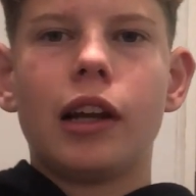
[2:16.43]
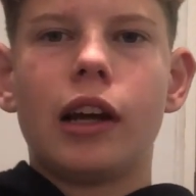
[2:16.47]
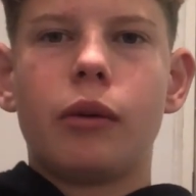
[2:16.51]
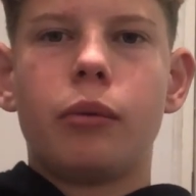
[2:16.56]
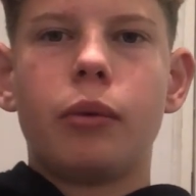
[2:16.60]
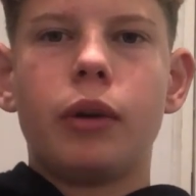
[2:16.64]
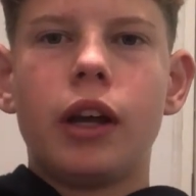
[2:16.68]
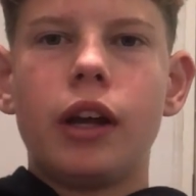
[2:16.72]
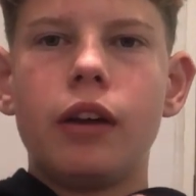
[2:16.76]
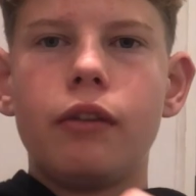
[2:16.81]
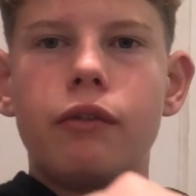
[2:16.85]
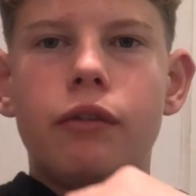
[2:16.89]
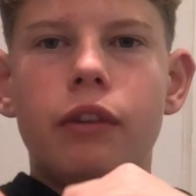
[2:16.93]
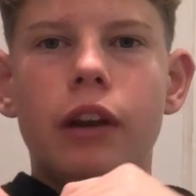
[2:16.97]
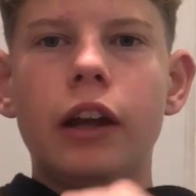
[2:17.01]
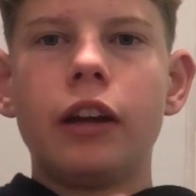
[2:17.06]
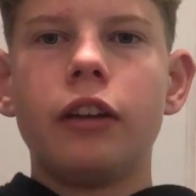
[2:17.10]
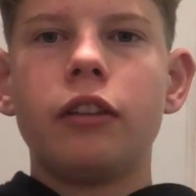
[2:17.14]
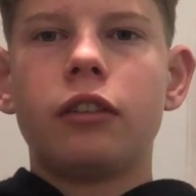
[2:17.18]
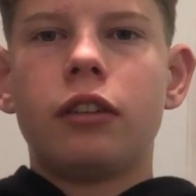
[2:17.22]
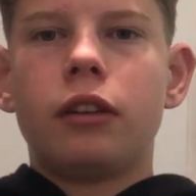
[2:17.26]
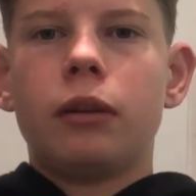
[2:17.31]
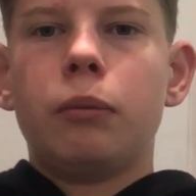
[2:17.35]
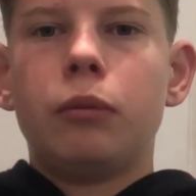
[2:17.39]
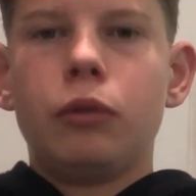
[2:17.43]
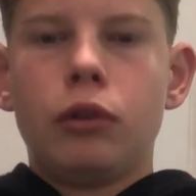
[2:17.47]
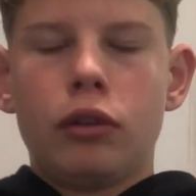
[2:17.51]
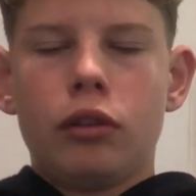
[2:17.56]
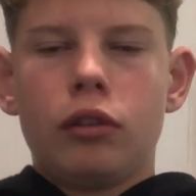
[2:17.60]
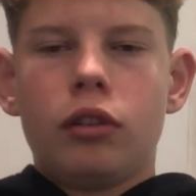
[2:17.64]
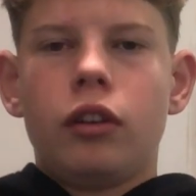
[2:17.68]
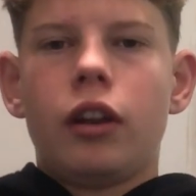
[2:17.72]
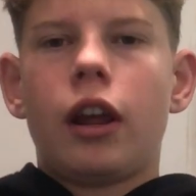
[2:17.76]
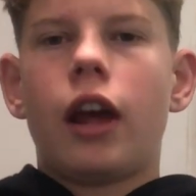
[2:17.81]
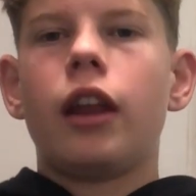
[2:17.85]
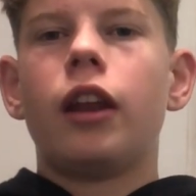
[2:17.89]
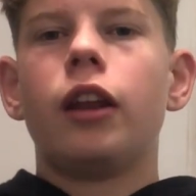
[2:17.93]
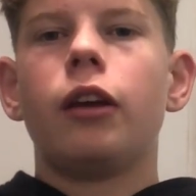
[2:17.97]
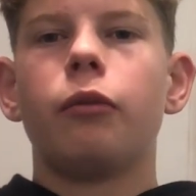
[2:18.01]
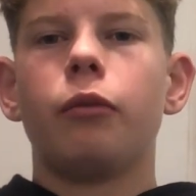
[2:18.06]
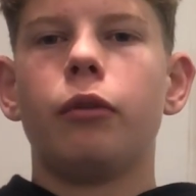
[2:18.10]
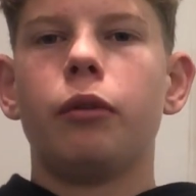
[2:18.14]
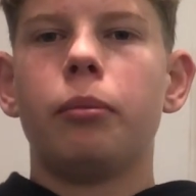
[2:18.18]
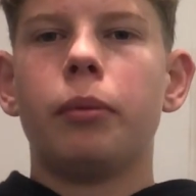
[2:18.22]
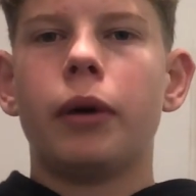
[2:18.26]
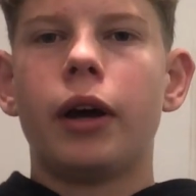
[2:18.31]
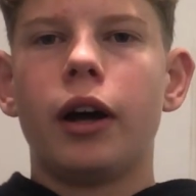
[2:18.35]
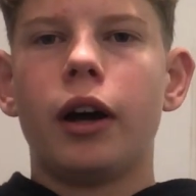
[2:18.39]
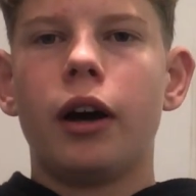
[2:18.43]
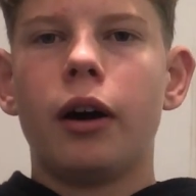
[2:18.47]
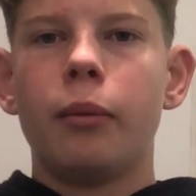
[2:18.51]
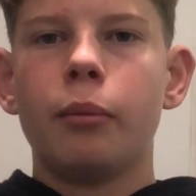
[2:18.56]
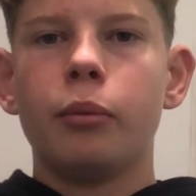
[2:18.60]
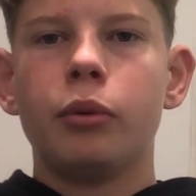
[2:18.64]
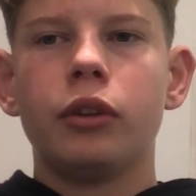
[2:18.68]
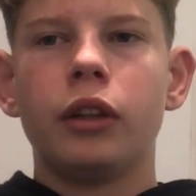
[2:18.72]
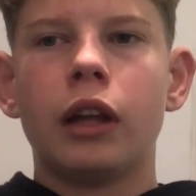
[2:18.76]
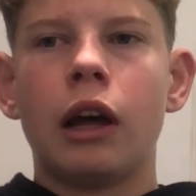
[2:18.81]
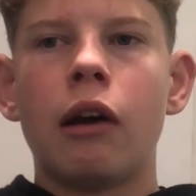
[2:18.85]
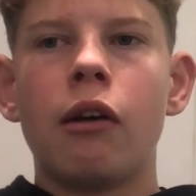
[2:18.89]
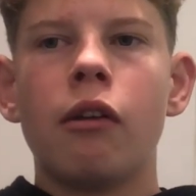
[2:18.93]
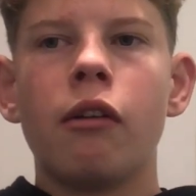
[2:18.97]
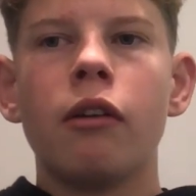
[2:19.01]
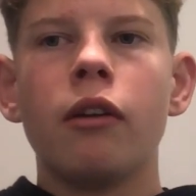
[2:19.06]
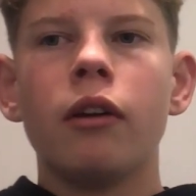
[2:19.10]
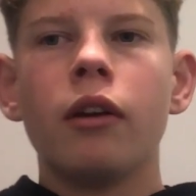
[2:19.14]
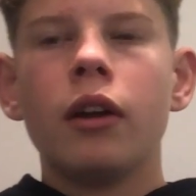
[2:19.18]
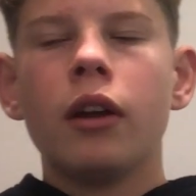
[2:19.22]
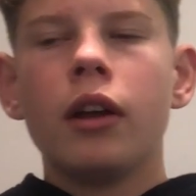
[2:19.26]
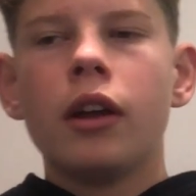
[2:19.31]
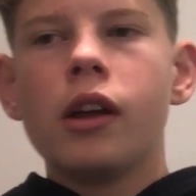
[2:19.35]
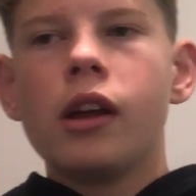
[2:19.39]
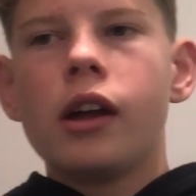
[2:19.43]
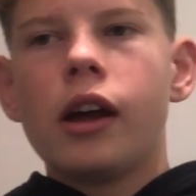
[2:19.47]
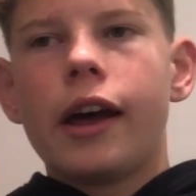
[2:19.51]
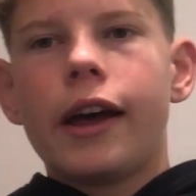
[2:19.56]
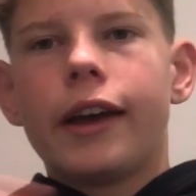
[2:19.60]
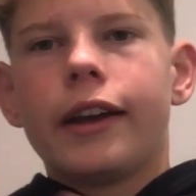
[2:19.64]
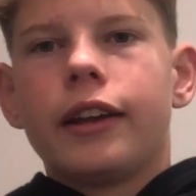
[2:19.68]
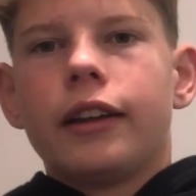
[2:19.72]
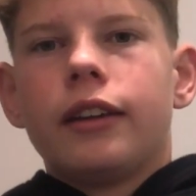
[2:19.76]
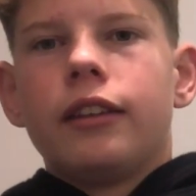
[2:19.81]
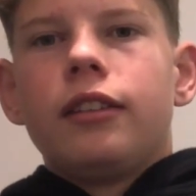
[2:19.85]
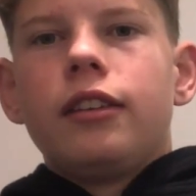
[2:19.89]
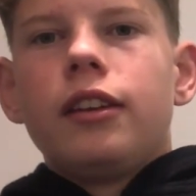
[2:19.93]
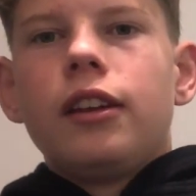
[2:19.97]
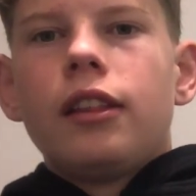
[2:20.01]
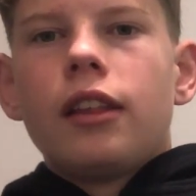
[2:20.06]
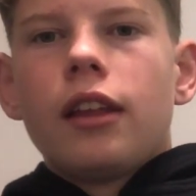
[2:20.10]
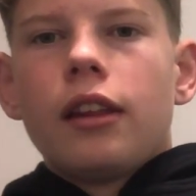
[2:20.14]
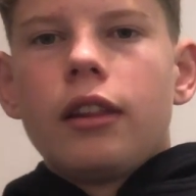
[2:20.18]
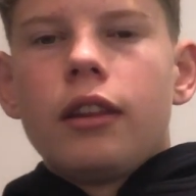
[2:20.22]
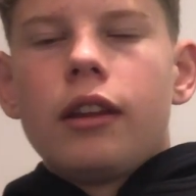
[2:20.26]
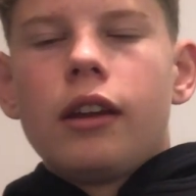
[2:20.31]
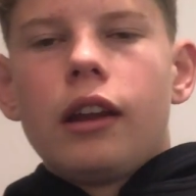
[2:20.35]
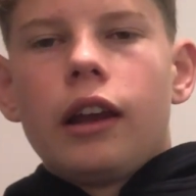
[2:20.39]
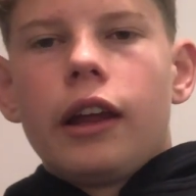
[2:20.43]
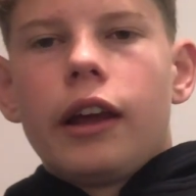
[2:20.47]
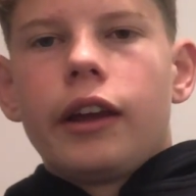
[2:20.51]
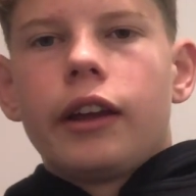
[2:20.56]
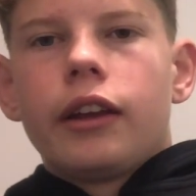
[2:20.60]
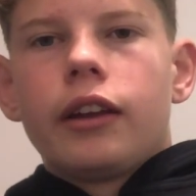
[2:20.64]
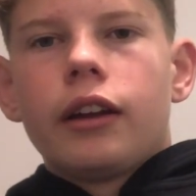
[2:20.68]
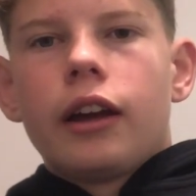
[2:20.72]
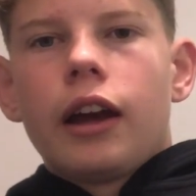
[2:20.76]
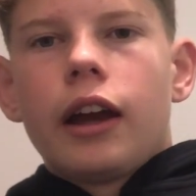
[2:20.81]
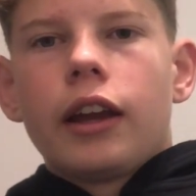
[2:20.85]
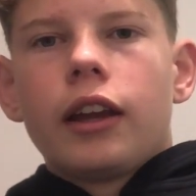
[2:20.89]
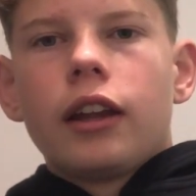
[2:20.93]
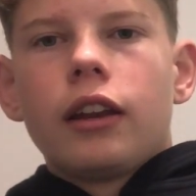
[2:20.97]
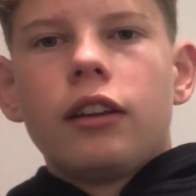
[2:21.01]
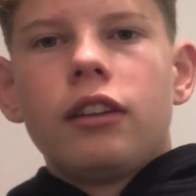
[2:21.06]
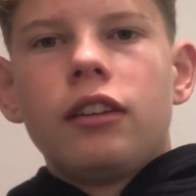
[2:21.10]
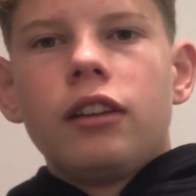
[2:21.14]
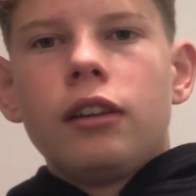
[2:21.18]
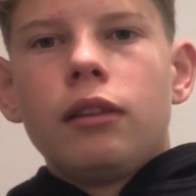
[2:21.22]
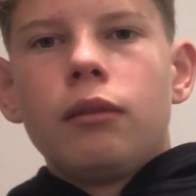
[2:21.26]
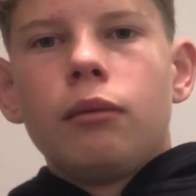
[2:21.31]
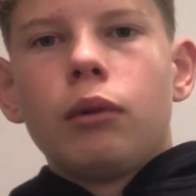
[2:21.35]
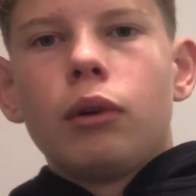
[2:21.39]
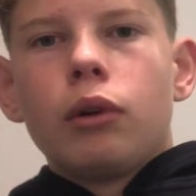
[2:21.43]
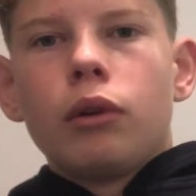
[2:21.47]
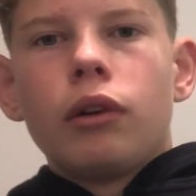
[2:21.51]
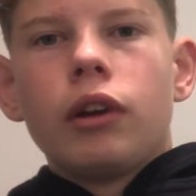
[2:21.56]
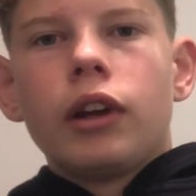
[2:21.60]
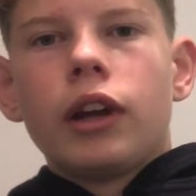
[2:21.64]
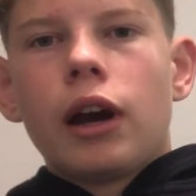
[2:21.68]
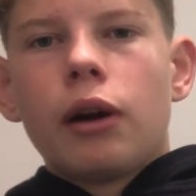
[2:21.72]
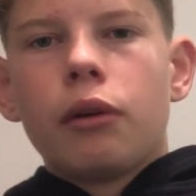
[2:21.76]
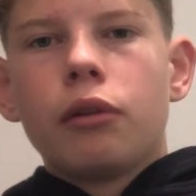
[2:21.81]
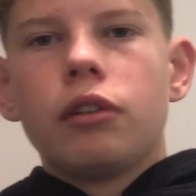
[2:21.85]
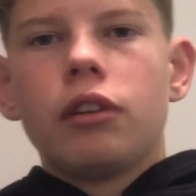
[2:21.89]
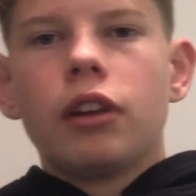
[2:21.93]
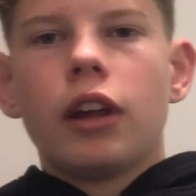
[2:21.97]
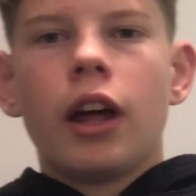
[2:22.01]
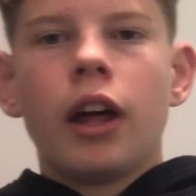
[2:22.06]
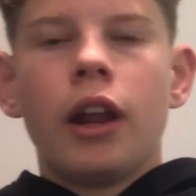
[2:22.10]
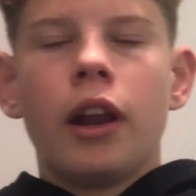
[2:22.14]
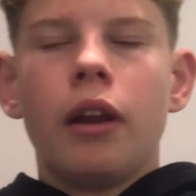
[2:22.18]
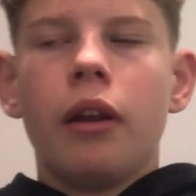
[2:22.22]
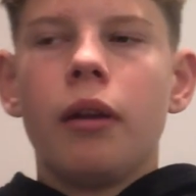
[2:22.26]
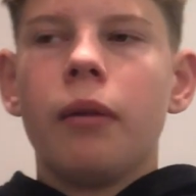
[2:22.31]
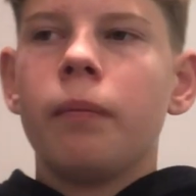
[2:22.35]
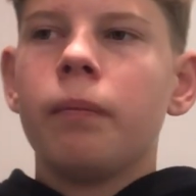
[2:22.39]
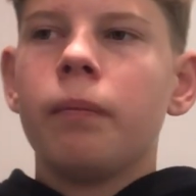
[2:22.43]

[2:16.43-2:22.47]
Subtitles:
When I flex them, just standing with my arms down, I can see that they're I can see them going outside